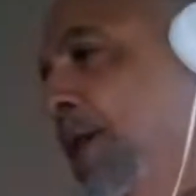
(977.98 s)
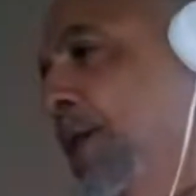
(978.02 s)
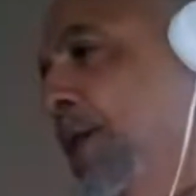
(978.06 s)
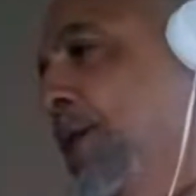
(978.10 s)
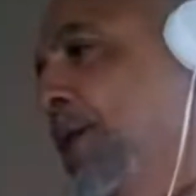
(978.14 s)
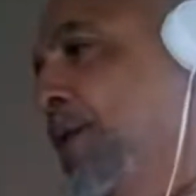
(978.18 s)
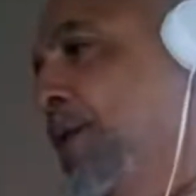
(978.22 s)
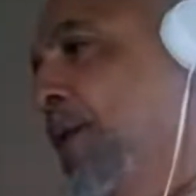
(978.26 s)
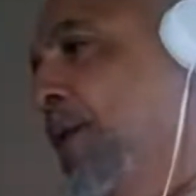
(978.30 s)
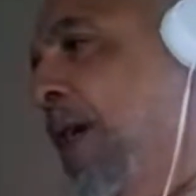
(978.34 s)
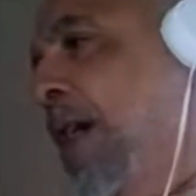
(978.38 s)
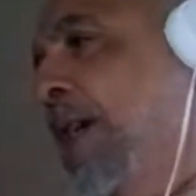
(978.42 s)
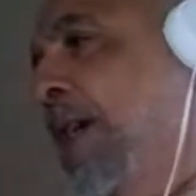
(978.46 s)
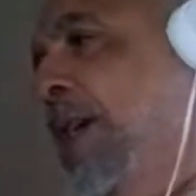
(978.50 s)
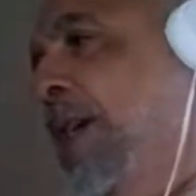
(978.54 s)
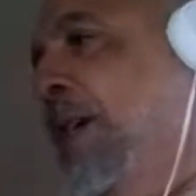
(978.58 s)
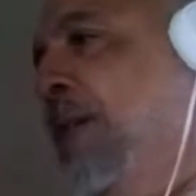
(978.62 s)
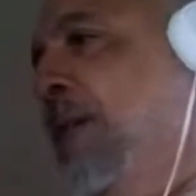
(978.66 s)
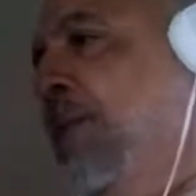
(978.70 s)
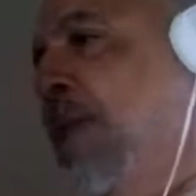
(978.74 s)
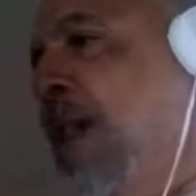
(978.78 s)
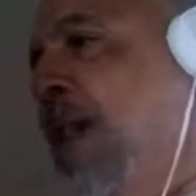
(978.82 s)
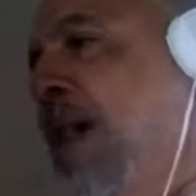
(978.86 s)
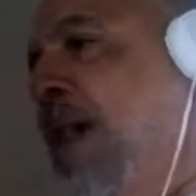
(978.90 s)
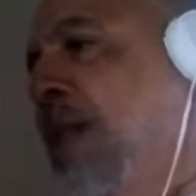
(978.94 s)
So I
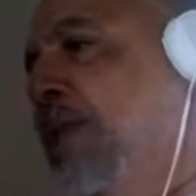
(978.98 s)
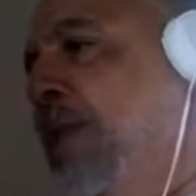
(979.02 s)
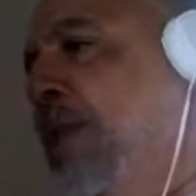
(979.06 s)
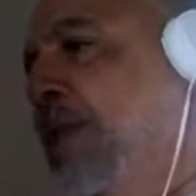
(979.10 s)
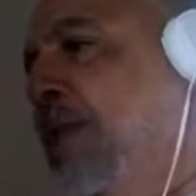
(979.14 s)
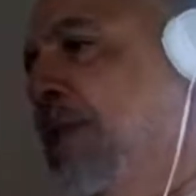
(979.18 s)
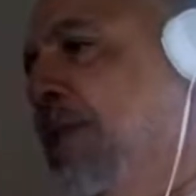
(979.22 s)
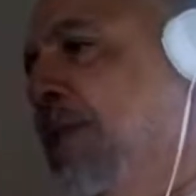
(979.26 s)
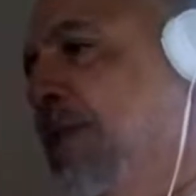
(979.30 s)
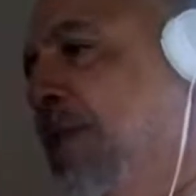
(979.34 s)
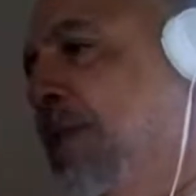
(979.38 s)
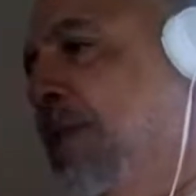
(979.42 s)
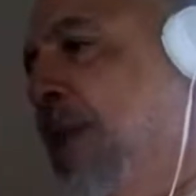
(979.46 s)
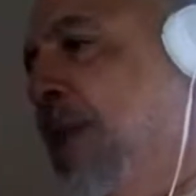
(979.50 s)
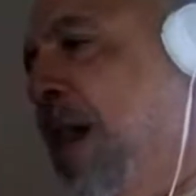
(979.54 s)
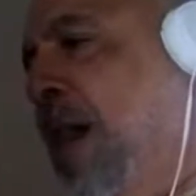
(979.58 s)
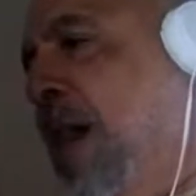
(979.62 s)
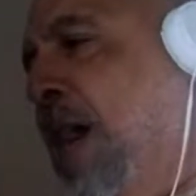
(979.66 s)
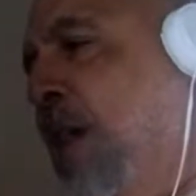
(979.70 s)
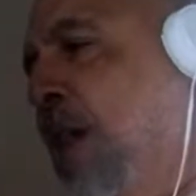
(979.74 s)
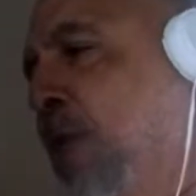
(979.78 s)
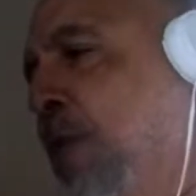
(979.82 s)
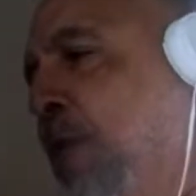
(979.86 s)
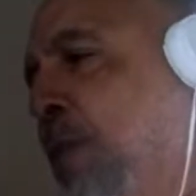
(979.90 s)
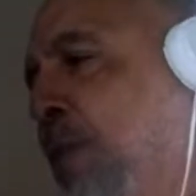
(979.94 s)
am having some
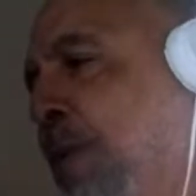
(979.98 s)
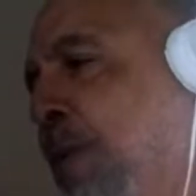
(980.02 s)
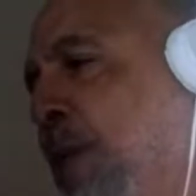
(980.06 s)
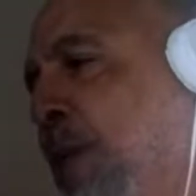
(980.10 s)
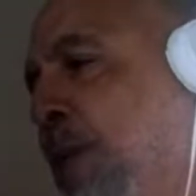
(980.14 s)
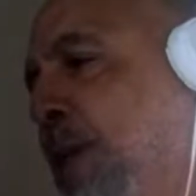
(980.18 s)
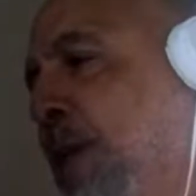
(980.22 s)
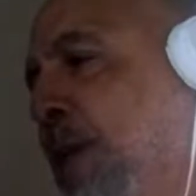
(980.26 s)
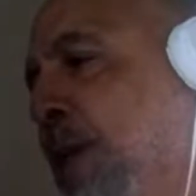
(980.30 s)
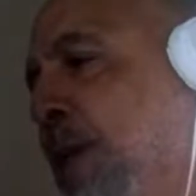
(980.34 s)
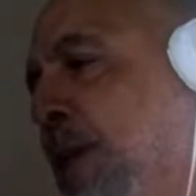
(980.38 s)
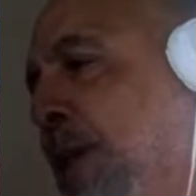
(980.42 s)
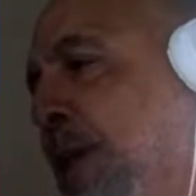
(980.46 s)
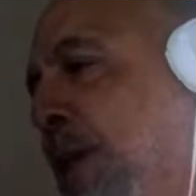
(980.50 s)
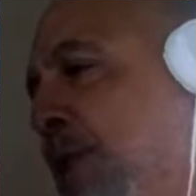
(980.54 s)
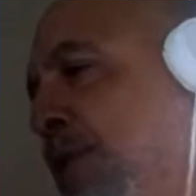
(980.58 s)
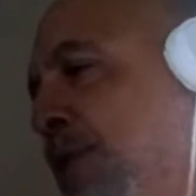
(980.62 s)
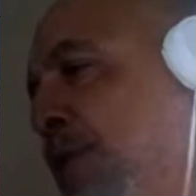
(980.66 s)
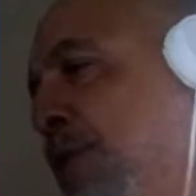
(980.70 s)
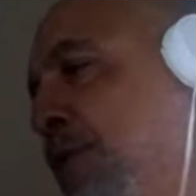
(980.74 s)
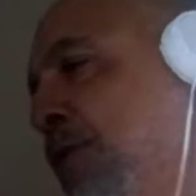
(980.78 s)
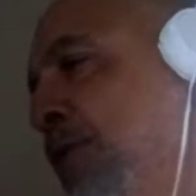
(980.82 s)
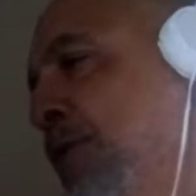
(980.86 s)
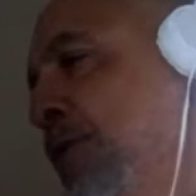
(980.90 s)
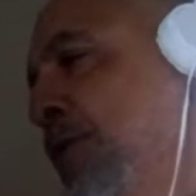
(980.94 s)
output
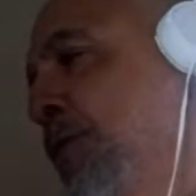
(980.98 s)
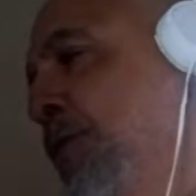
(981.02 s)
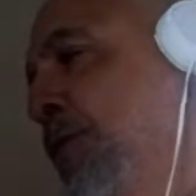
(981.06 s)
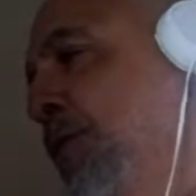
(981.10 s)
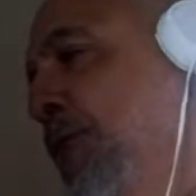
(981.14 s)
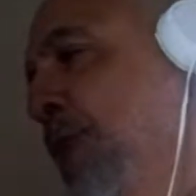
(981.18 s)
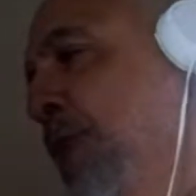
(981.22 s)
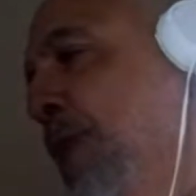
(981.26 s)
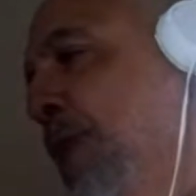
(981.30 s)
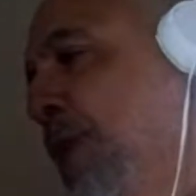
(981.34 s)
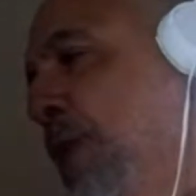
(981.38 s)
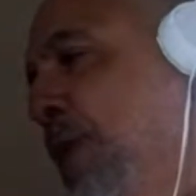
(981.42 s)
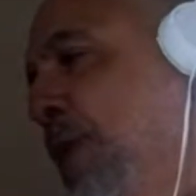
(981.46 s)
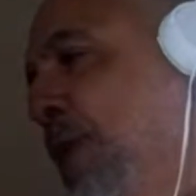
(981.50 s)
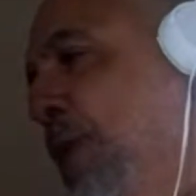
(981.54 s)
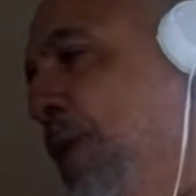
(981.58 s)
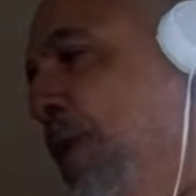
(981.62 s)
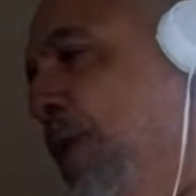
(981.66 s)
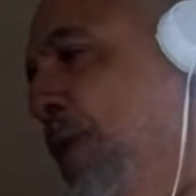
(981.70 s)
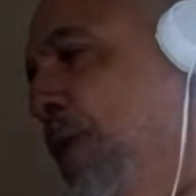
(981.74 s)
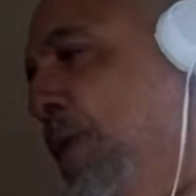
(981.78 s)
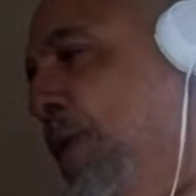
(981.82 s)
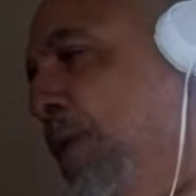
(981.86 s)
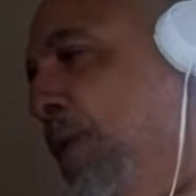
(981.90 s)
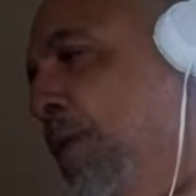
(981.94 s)
issue
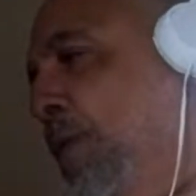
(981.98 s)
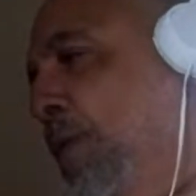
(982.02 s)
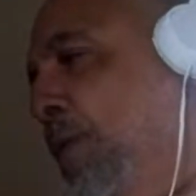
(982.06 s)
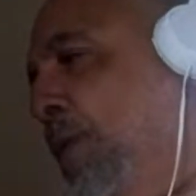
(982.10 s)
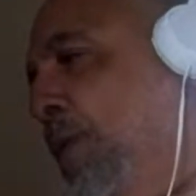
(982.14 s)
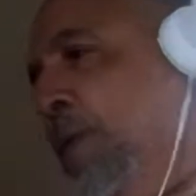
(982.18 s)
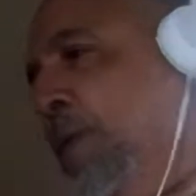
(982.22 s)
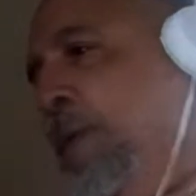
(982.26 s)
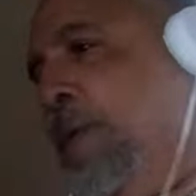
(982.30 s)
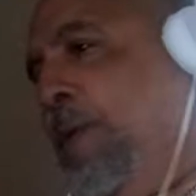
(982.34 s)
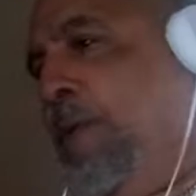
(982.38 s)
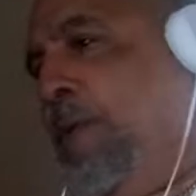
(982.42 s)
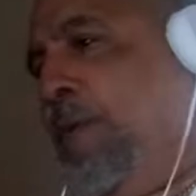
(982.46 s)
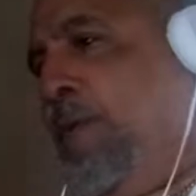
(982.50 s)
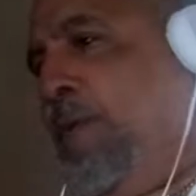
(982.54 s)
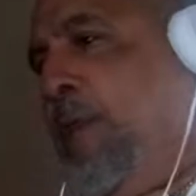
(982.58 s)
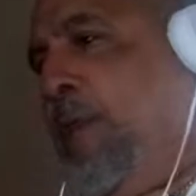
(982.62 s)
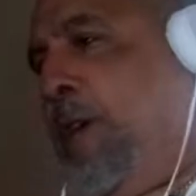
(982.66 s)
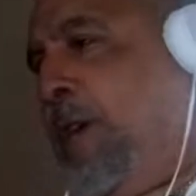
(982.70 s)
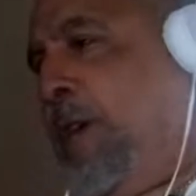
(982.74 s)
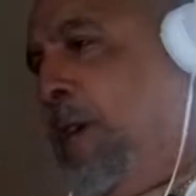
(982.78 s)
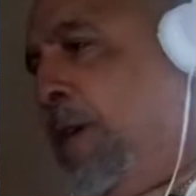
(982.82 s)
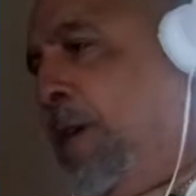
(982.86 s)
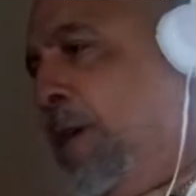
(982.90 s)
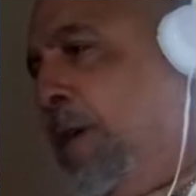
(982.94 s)

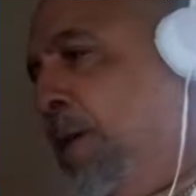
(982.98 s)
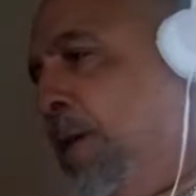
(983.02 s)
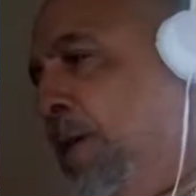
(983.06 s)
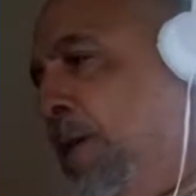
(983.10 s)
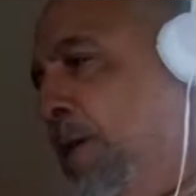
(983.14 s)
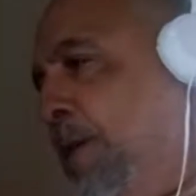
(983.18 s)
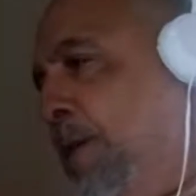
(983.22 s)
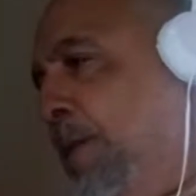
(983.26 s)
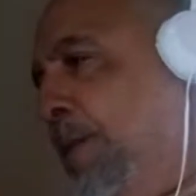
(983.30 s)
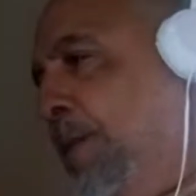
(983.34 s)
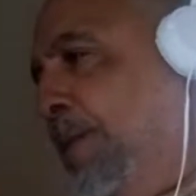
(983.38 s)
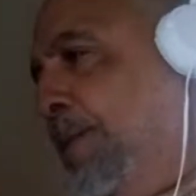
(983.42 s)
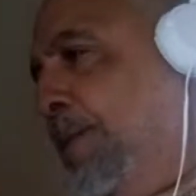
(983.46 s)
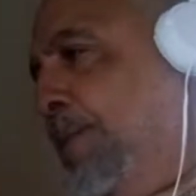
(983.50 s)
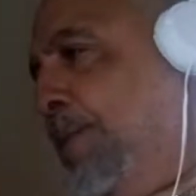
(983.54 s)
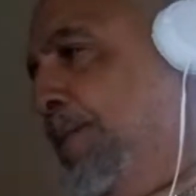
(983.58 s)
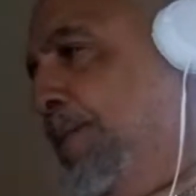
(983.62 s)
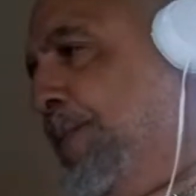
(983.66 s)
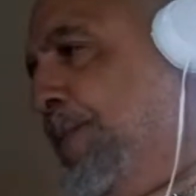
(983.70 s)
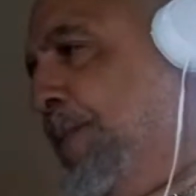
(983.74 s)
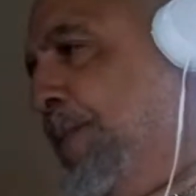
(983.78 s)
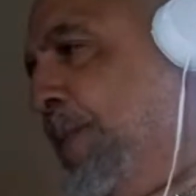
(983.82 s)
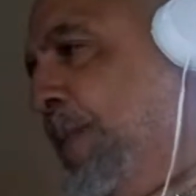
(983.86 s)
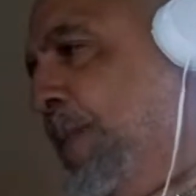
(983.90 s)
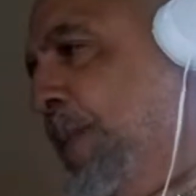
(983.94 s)
where,
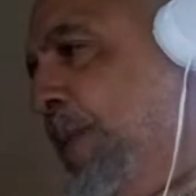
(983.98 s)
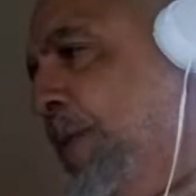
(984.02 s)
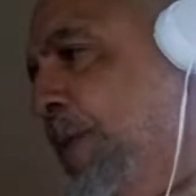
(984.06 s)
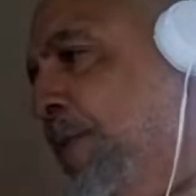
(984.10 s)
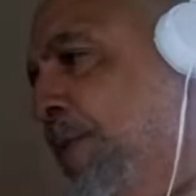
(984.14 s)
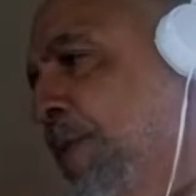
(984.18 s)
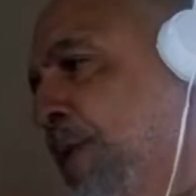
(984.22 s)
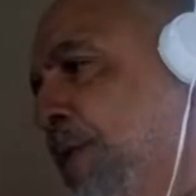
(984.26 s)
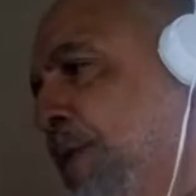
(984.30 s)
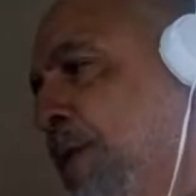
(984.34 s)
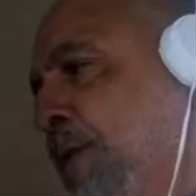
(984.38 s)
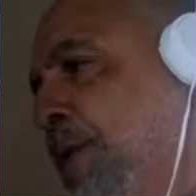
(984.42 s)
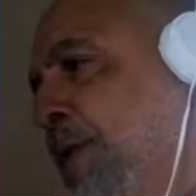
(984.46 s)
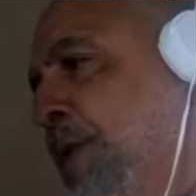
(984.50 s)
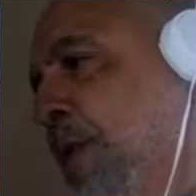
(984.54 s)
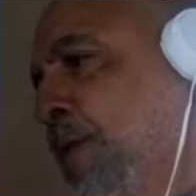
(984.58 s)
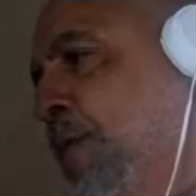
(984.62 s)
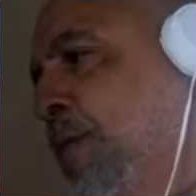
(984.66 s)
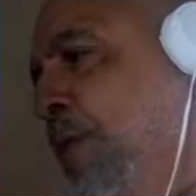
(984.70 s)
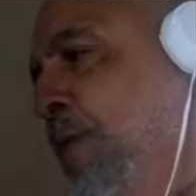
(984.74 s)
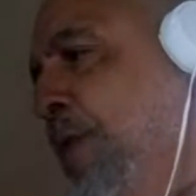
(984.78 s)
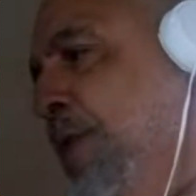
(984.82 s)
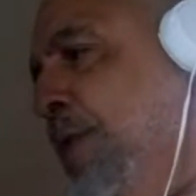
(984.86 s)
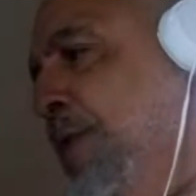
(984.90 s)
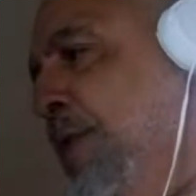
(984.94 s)
for
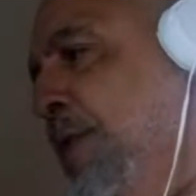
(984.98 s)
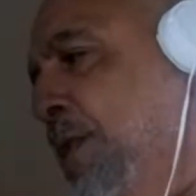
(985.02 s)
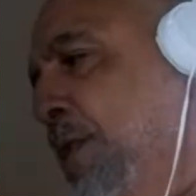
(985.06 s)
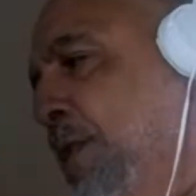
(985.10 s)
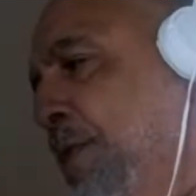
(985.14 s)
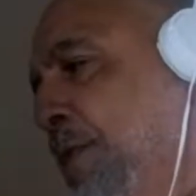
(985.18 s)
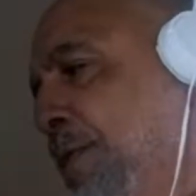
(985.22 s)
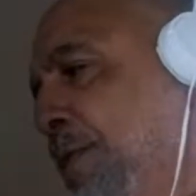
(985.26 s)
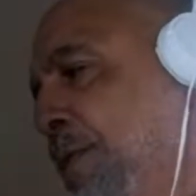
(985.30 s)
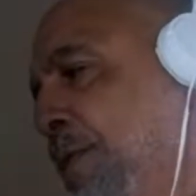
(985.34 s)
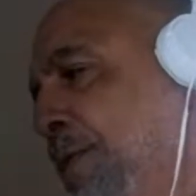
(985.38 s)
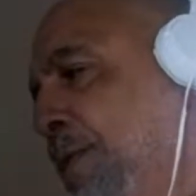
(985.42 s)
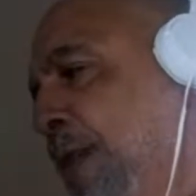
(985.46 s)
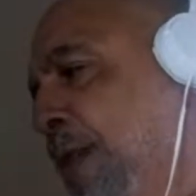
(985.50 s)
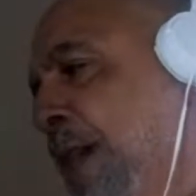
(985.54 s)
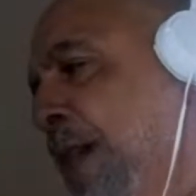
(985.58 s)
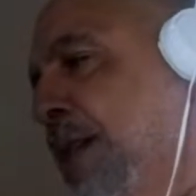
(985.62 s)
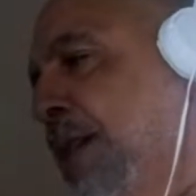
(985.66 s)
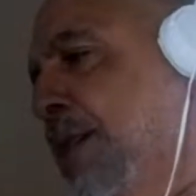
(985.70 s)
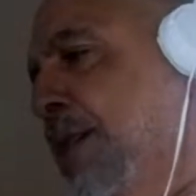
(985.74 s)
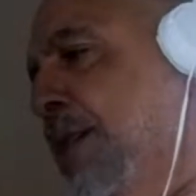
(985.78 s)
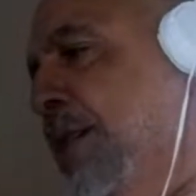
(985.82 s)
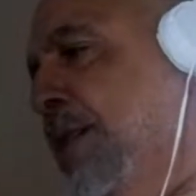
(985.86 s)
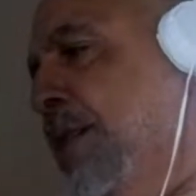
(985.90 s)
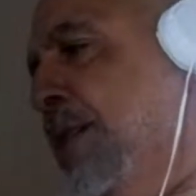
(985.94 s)
some reason, the
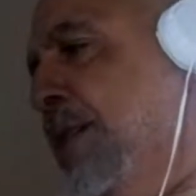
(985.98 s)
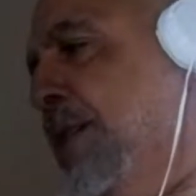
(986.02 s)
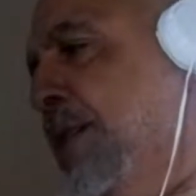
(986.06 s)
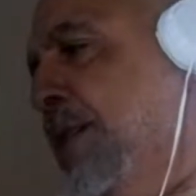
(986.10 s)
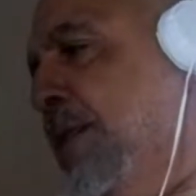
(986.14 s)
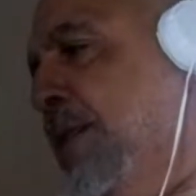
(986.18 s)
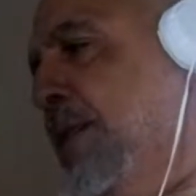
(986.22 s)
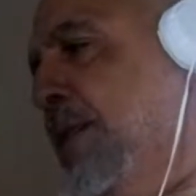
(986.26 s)
effects